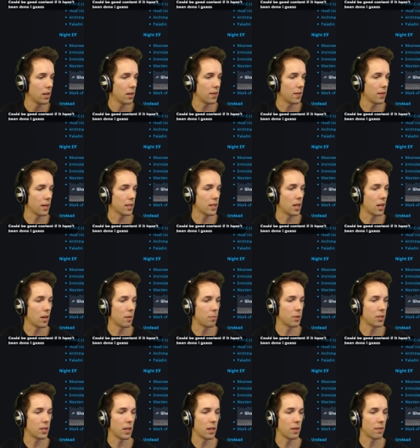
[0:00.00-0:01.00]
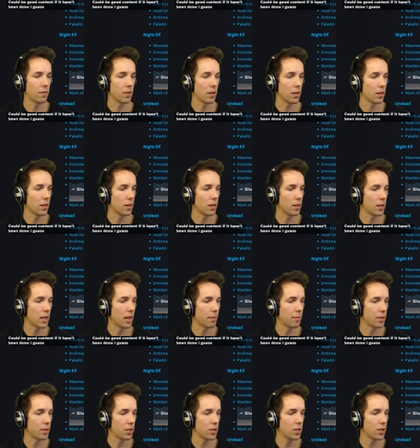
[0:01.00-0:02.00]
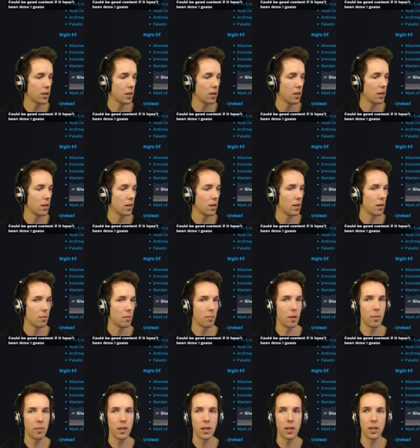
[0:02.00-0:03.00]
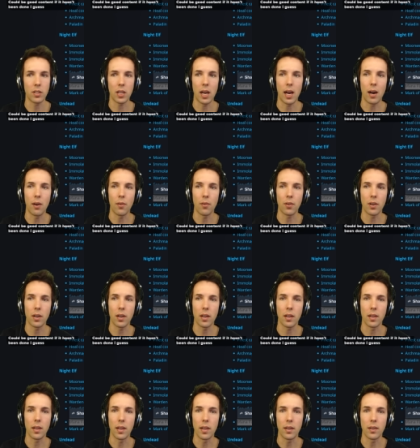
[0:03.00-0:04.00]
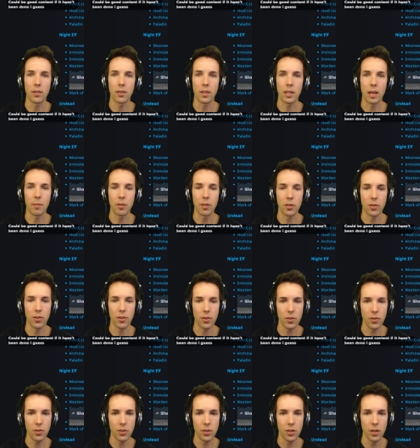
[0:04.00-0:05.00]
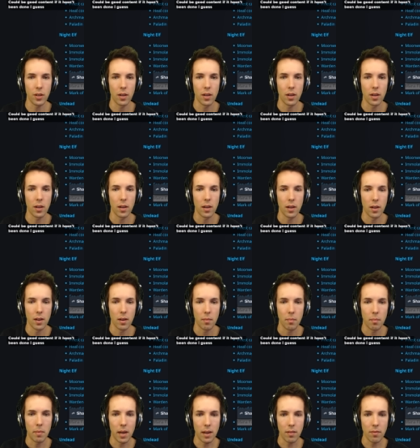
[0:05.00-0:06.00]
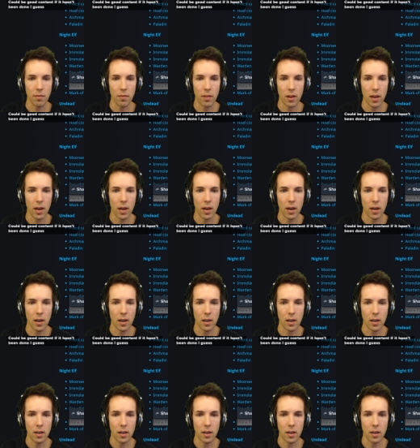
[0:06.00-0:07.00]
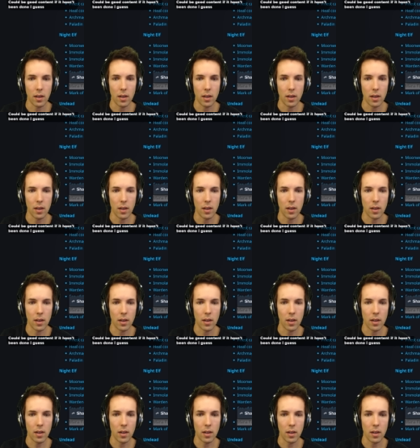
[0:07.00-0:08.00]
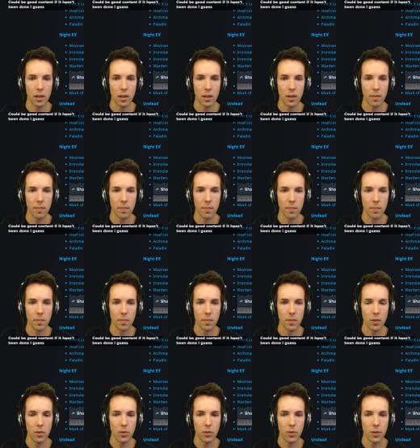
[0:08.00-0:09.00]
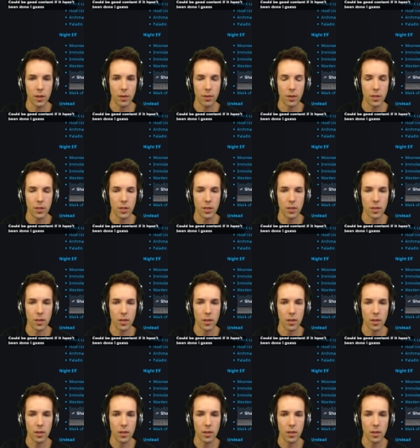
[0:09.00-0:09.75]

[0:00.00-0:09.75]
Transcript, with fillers: I think it's hundred percent of the damage. Maybe there's outer and inner damage circles. Mana flare um, also increases.